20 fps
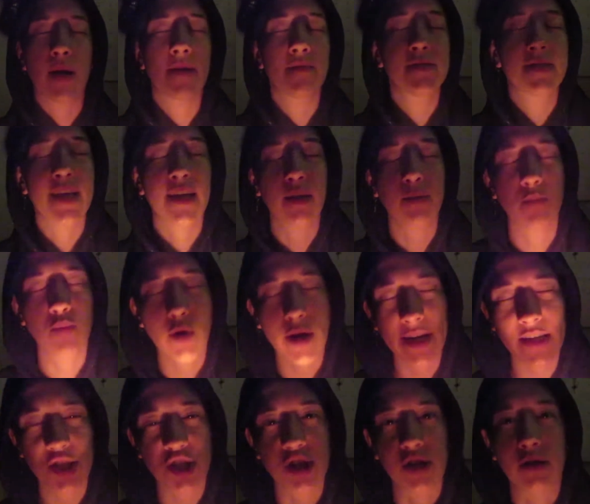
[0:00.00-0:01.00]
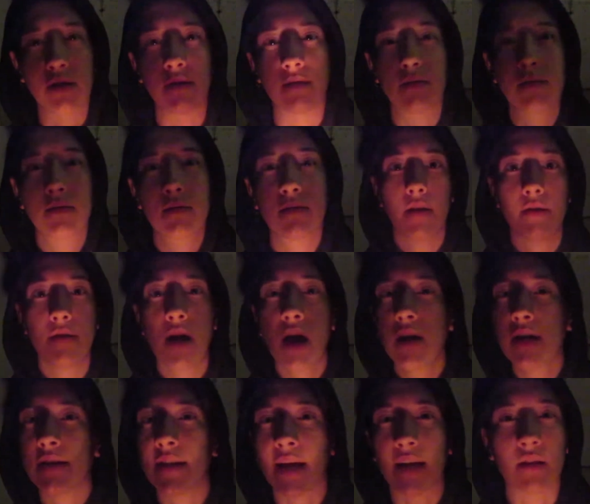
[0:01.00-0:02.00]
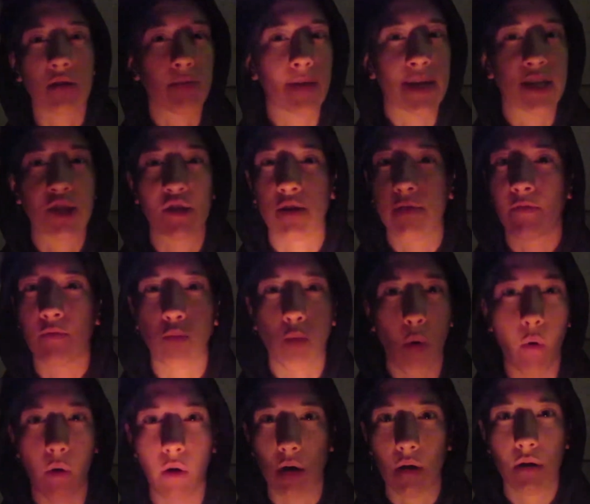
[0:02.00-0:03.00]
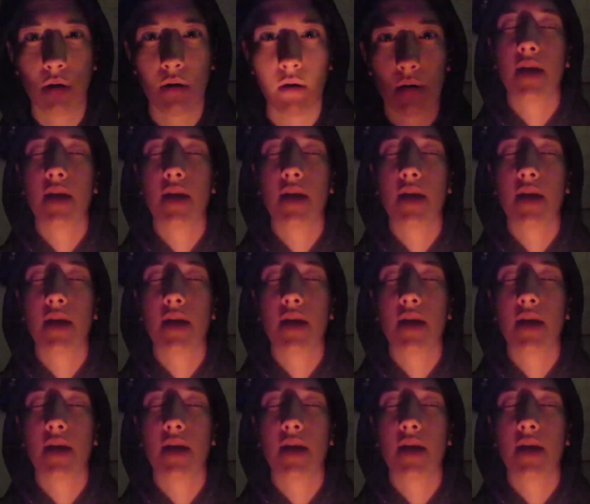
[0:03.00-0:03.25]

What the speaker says: of celebration, not a declaration of war.